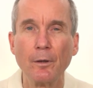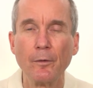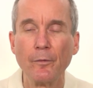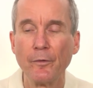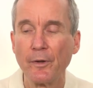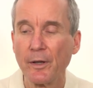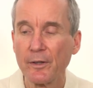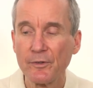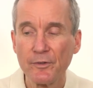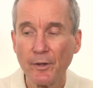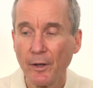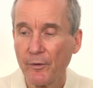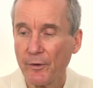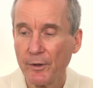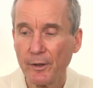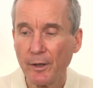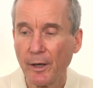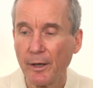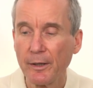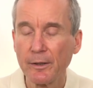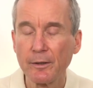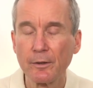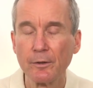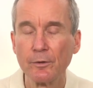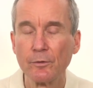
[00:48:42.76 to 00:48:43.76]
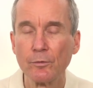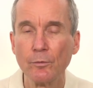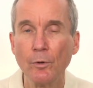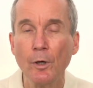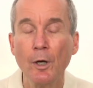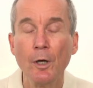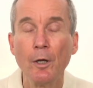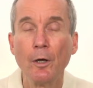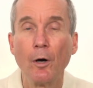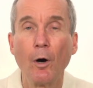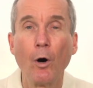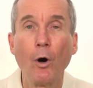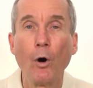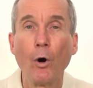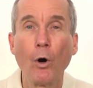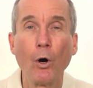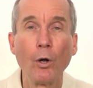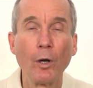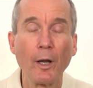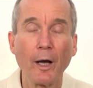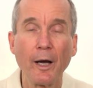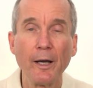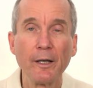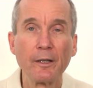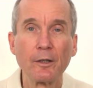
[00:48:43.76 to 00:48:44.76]
There's nothing I can do. All
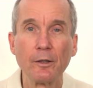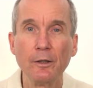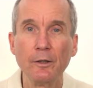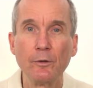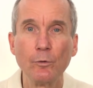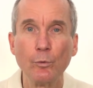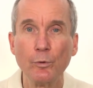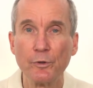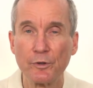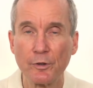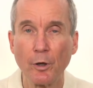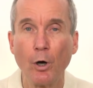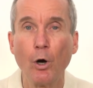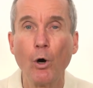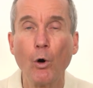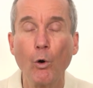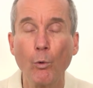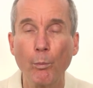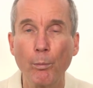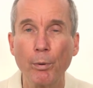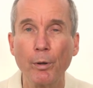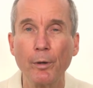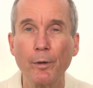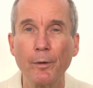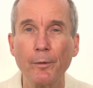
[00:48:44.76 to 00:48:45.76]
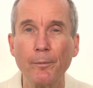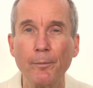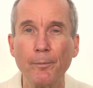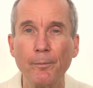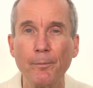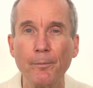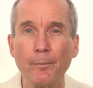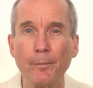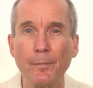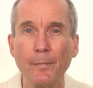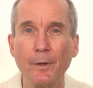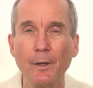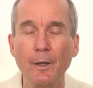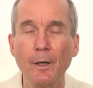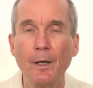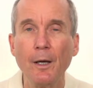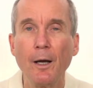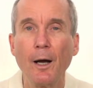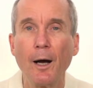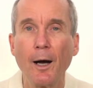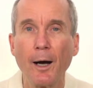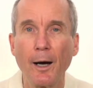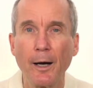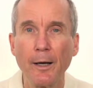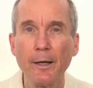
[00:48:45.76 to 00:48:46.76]
I can do is hope.
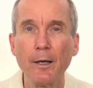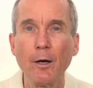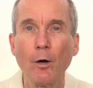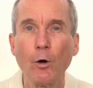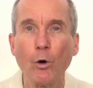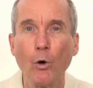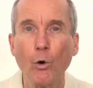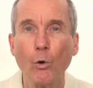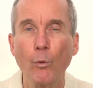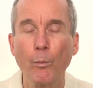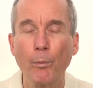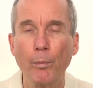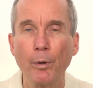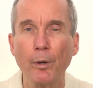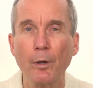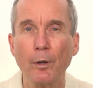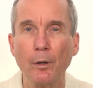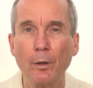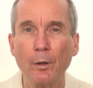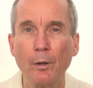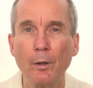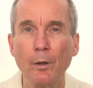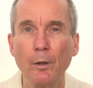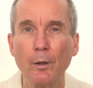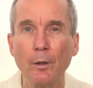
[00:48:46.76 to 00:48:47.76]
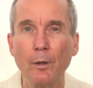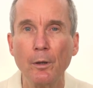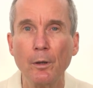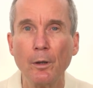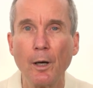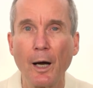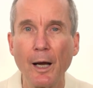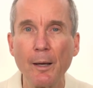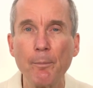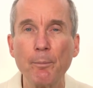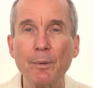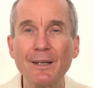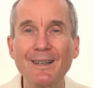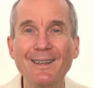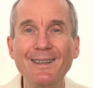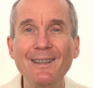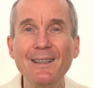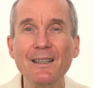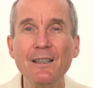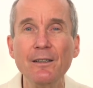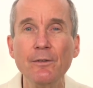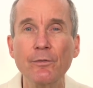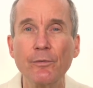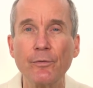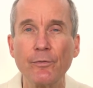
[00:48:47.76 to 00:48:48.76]
I hope, I
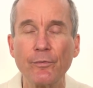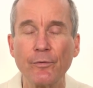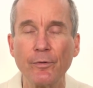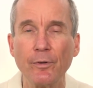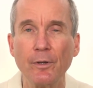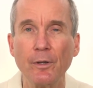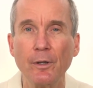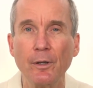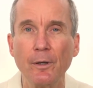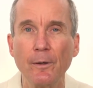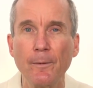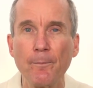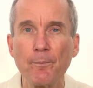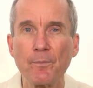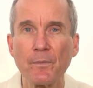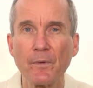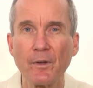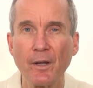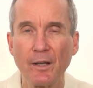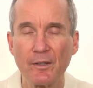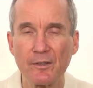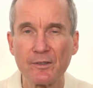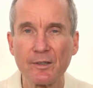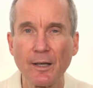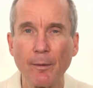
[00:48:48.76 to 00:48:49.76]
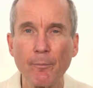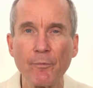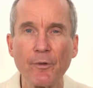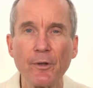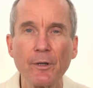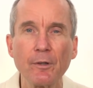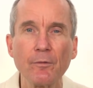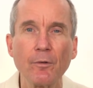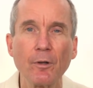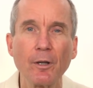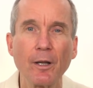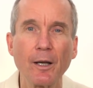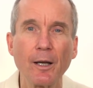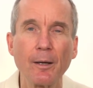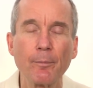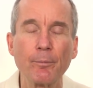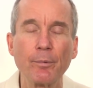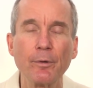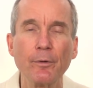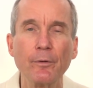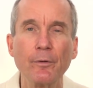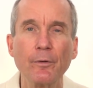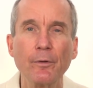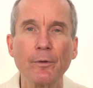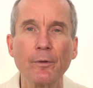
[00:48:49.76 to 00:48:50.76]
believe that something will
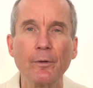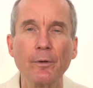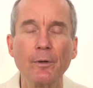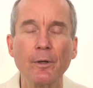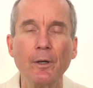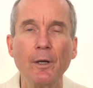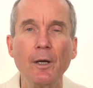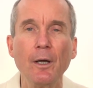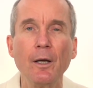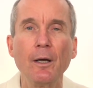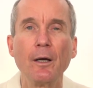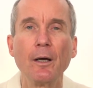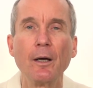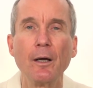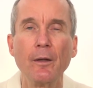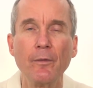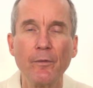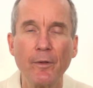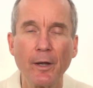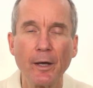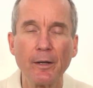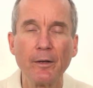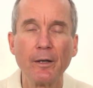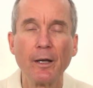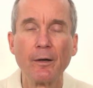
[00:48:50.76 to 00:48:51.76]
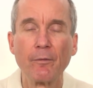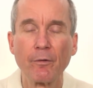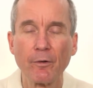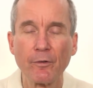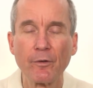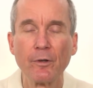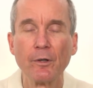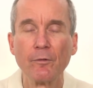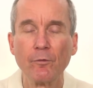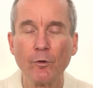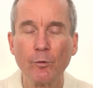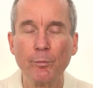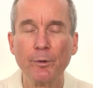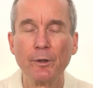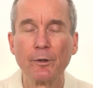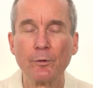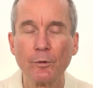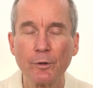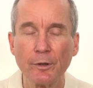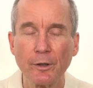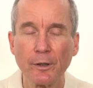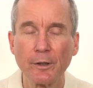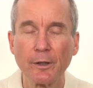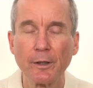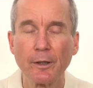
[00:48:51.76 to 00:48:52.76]
happen and then everything will be
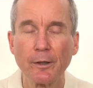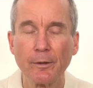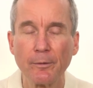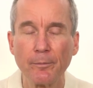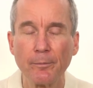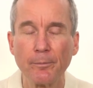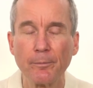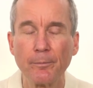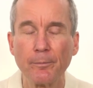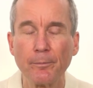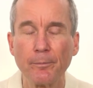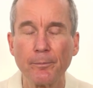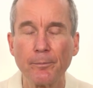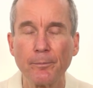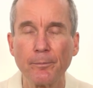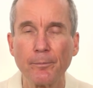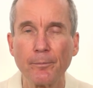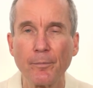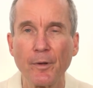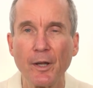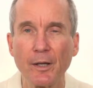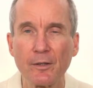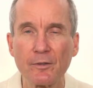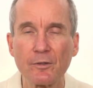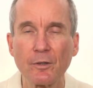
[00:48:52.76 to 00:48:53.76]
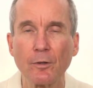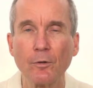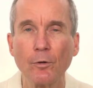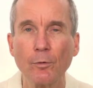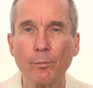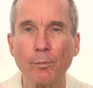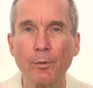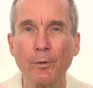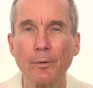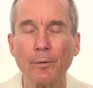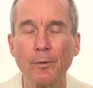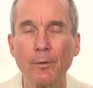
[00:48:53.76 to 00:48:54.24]
good again. That's hope.